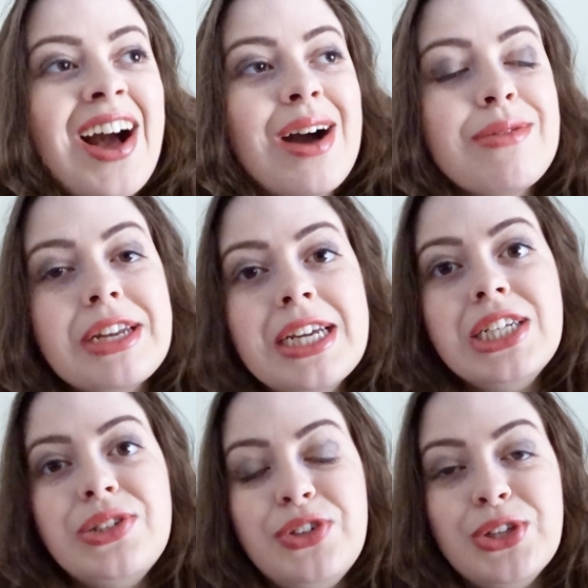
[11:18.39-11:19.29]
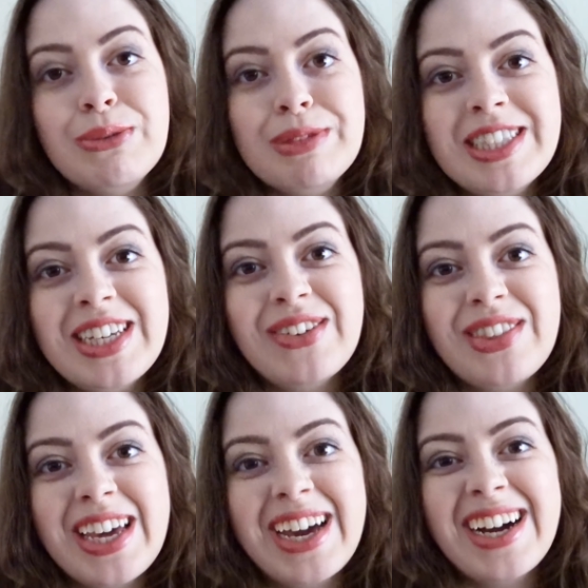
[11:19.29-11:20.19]
I'm gonna interview them and see if
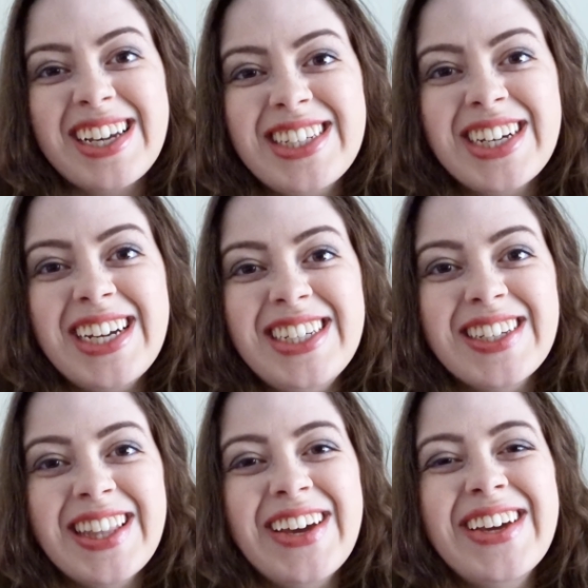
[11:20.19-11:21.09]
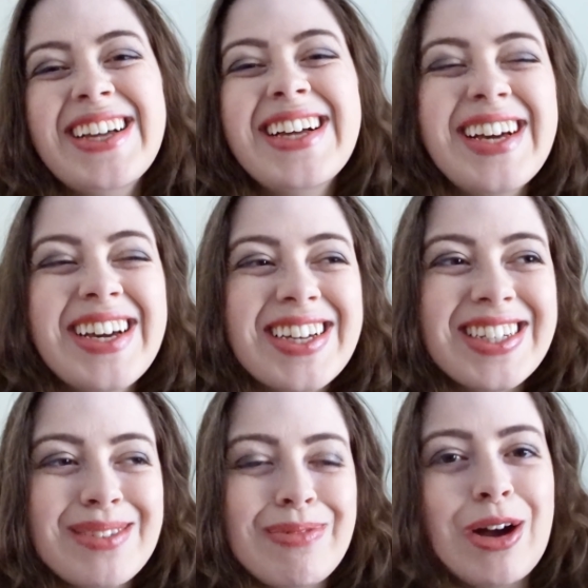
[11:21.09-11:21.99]
I can change it though,
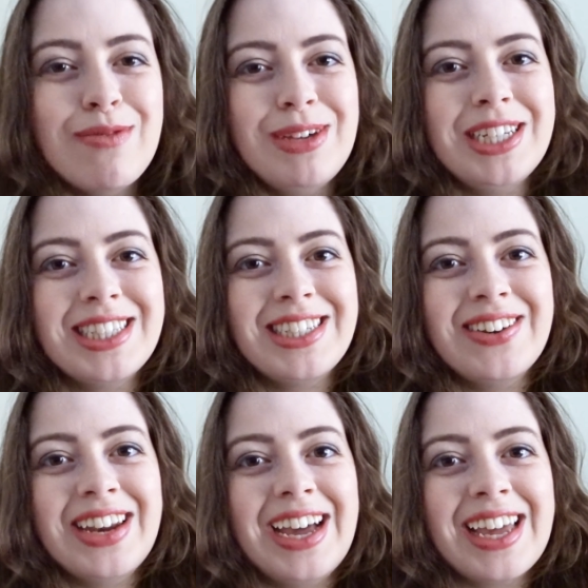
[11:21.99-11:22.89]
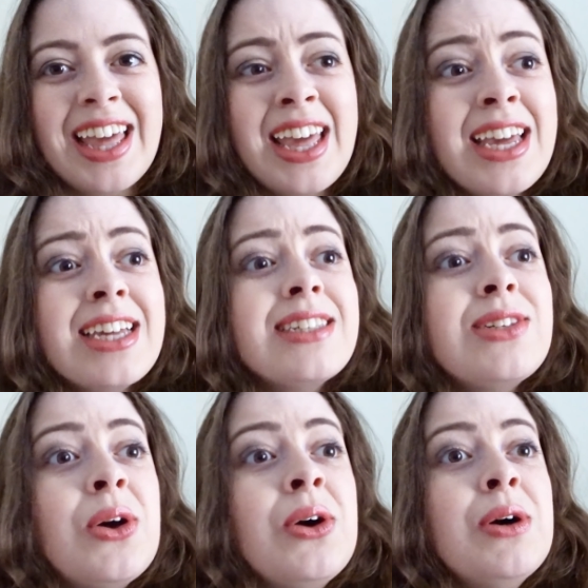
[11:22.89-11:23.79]
because a part of me is still like, is
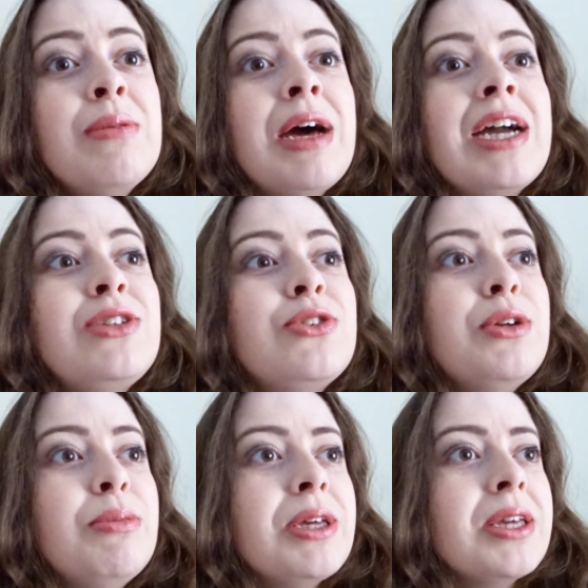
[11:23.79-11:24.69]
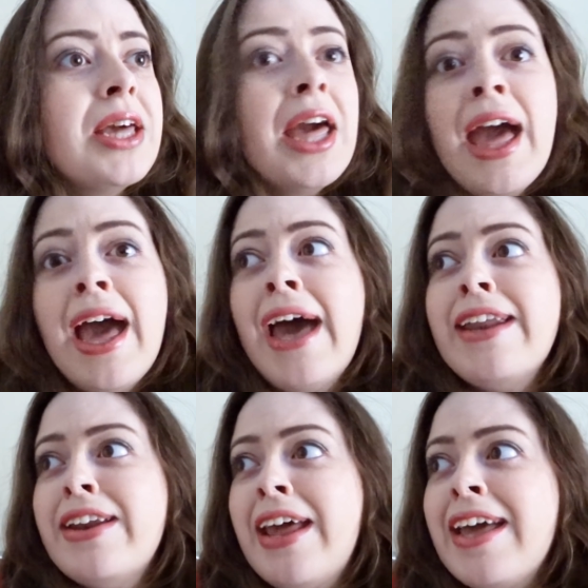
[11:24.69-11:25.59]
all my dreaming at
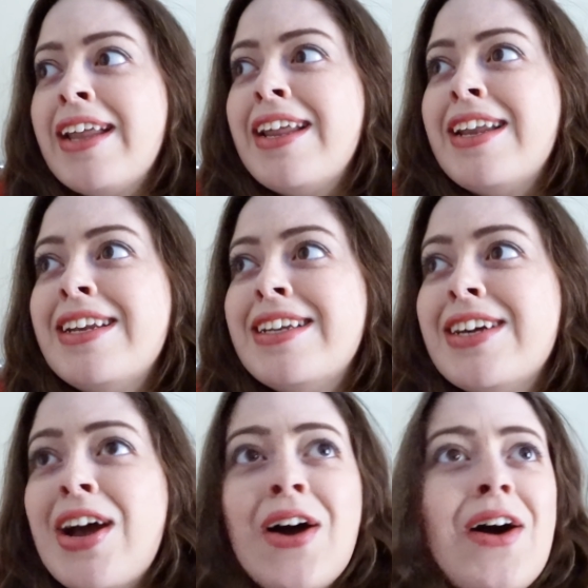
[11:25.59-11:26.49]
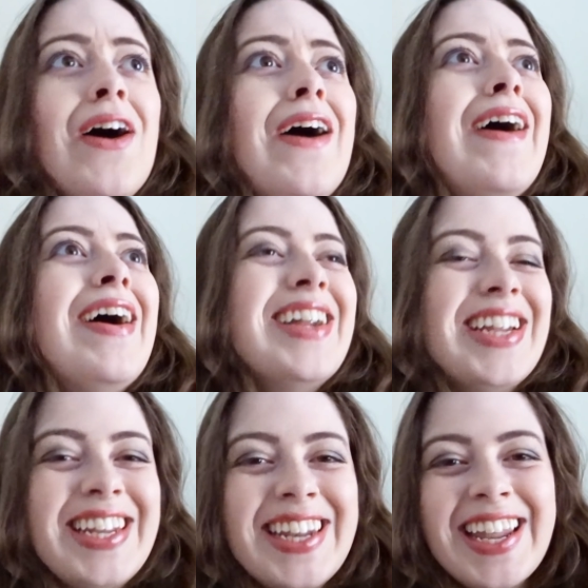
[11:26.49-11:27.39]
an end?
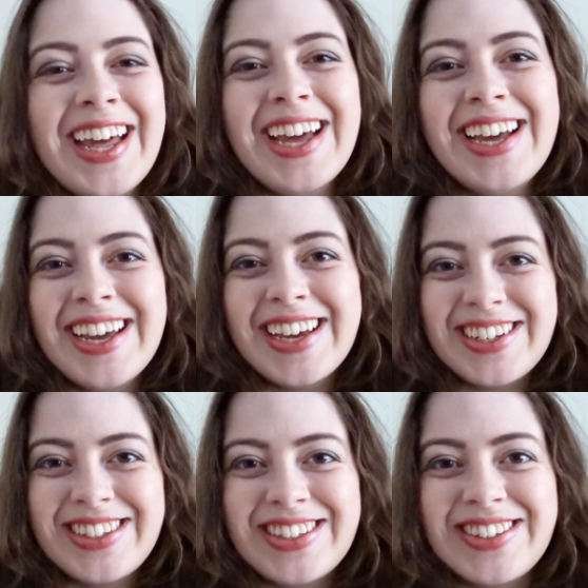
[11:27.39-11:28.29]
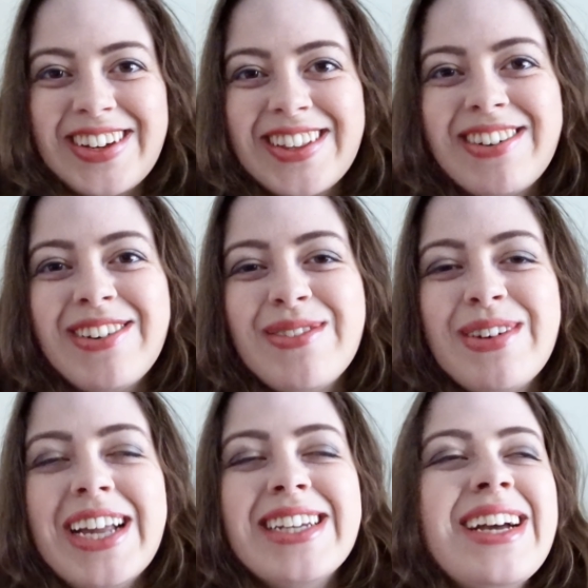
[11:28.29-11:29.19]
Oh, like just around the
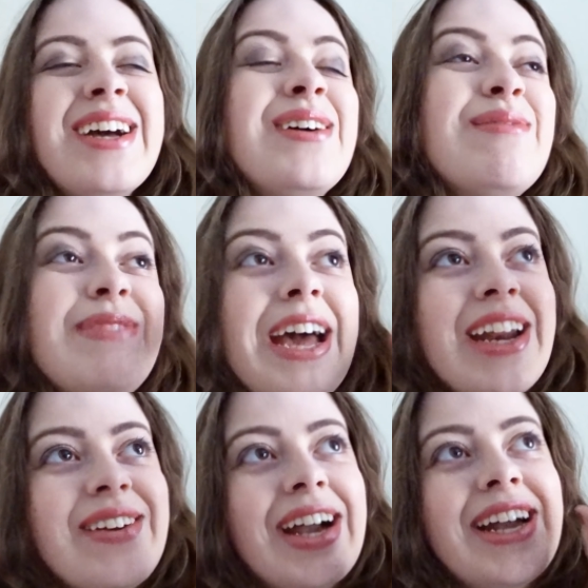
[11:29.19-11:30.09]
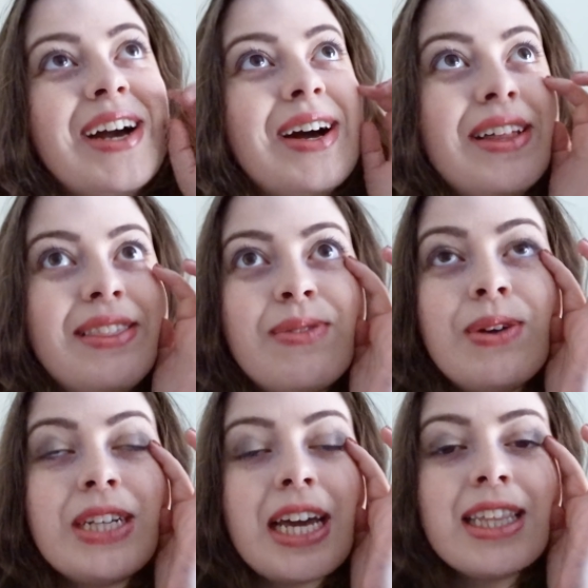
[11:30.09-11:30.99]
riverbed. But anyway, I
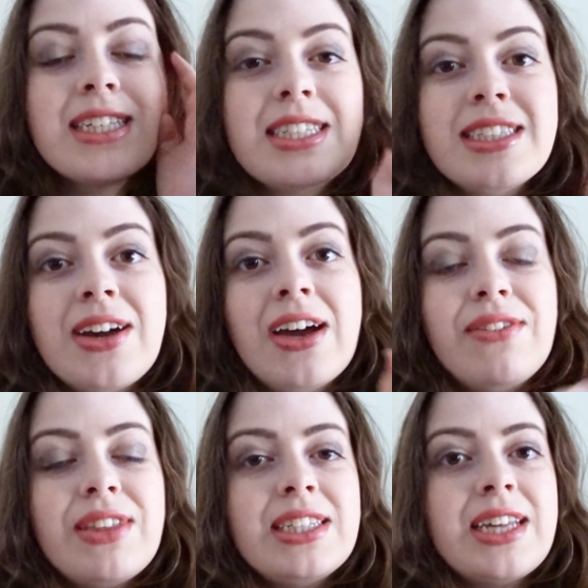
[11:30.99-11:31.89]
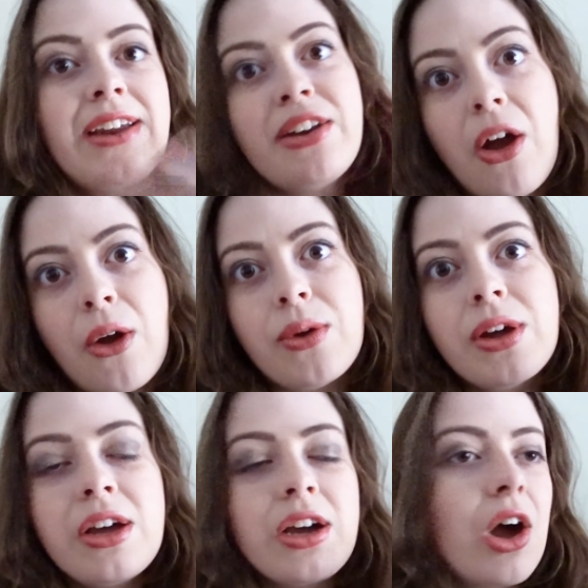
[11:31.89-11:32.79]
will take this as a sign. If they say no,
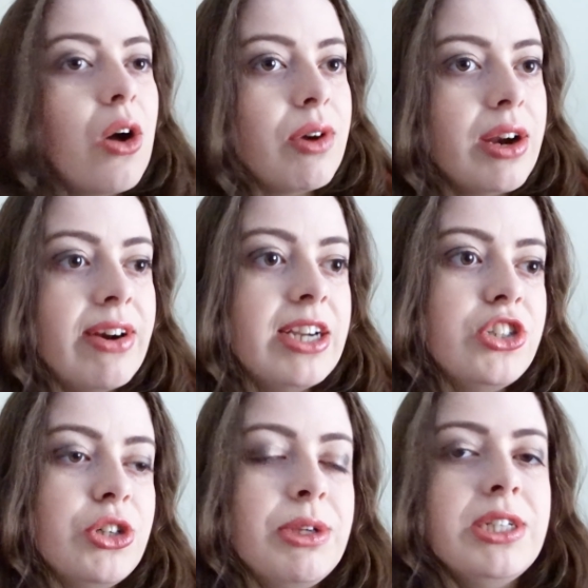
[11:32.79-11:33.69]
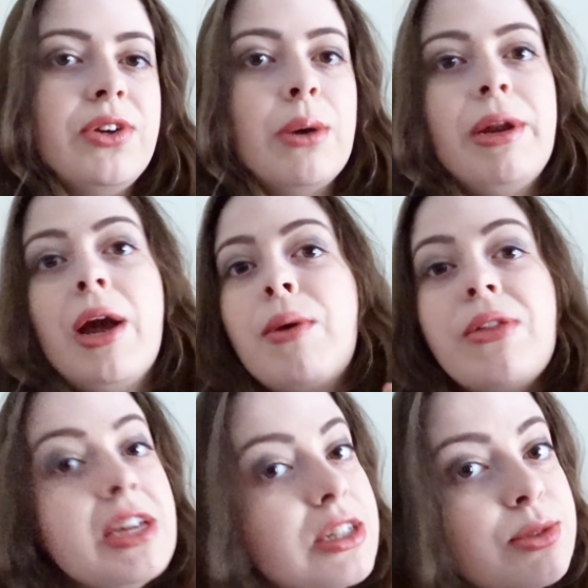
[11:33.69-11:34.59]
I can't rearrange a job interview, I'll be like, well,
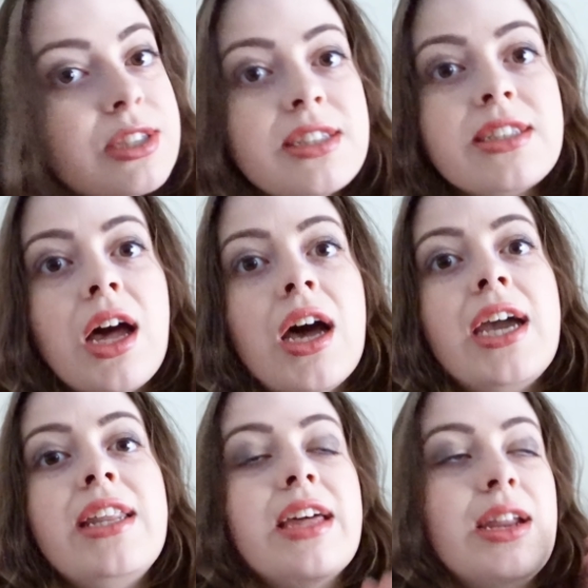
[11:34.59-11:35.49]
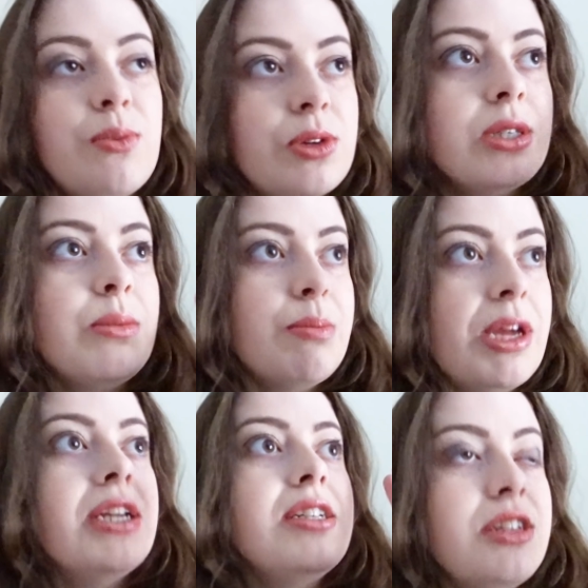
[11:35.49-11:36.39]
this was a sign that it wasn't
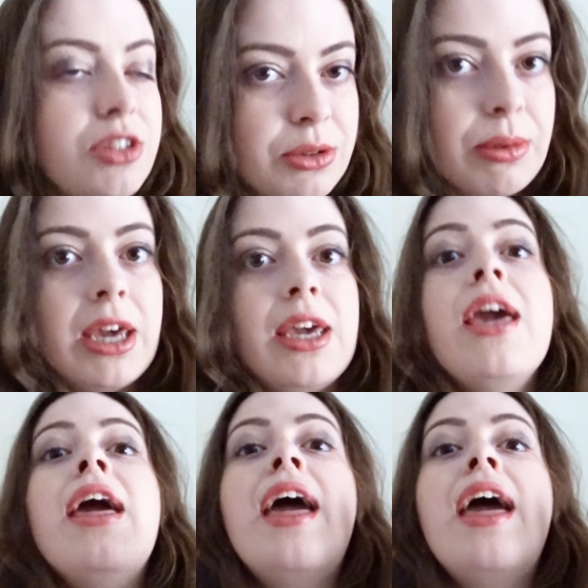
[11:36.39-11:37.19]
meant to be.